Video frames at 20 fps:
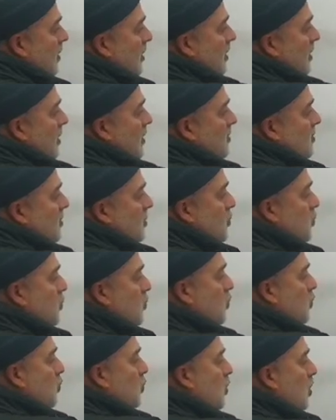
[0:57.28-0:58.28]
It's a
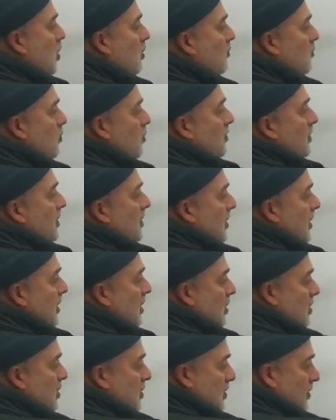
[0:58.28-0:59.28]
tool of
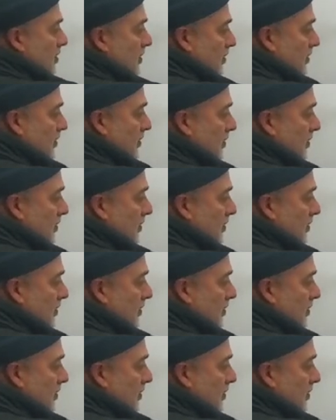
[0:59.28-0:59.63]
communication.